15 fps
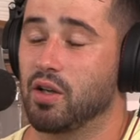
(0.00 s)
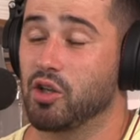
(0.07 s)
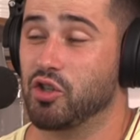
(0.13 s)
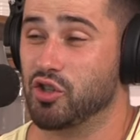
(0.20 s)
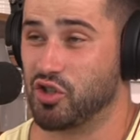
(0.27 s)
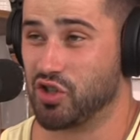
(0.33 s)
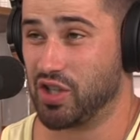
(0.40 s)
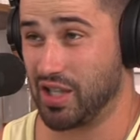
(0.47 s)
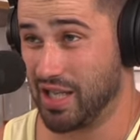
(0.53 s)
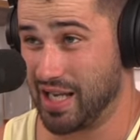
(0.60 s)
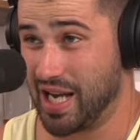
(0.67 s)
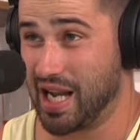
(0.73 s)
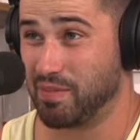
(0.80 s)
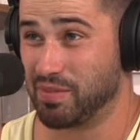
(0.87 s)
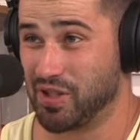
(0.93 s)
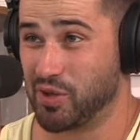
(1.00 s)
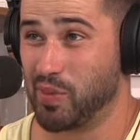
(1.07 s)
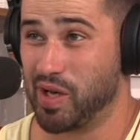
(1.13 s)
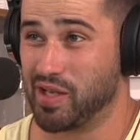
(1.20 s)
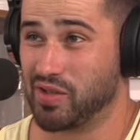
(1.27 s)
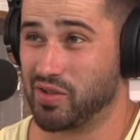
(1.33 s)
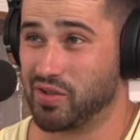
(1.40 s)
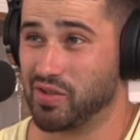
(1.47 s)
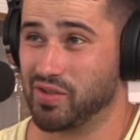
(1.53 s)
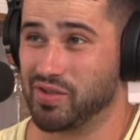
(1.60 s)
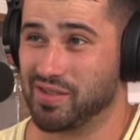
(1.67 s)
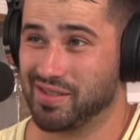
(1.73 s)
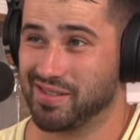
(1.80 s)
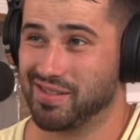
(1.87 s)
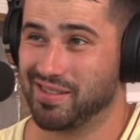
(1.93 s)
You're just gonna name the Spice
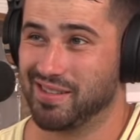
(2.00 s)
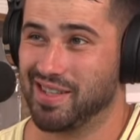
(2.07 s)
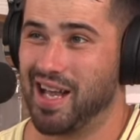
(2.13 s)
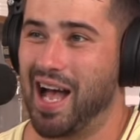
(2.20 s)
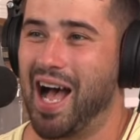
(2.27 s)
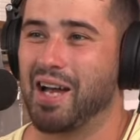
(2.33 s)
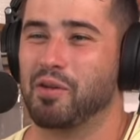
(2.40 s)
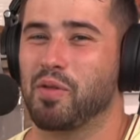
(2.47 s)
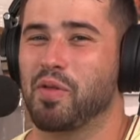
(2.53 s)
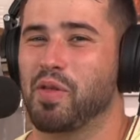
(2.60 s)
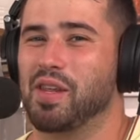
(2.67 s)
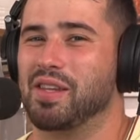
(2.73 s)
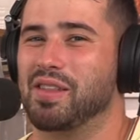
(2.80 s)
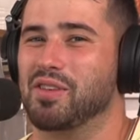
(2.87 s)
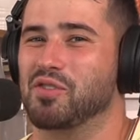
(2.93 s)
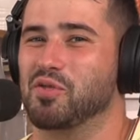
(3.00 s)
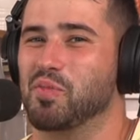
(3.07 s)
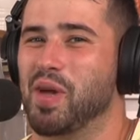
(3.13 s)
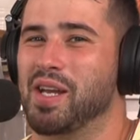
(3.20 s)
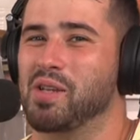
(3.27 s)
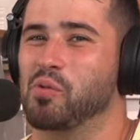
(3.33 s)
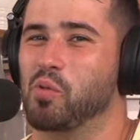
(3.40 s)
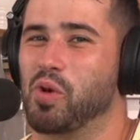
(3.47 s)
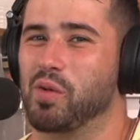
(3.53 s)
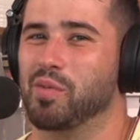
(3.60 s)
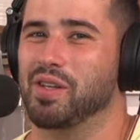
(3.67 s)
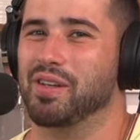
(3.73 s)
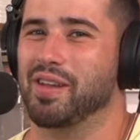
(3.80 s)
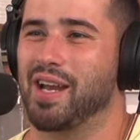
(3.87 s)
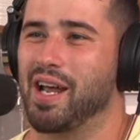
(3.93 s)
Girls. I don't think there's many
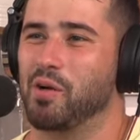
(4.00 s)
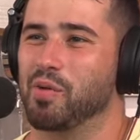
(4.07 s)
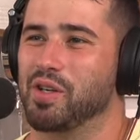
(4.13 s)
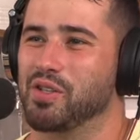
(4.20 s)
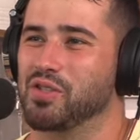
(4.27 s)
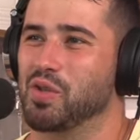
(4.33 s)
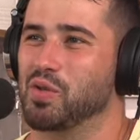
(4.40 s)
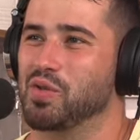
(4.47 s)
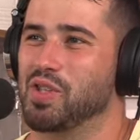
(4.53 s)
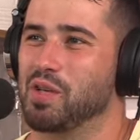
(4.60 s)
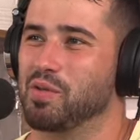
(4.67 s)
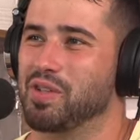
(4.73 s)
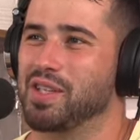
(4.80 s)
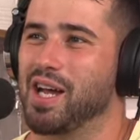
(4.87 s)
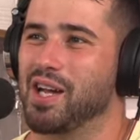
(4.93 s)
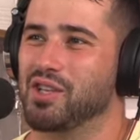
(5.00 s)
women that I would associate Ginger.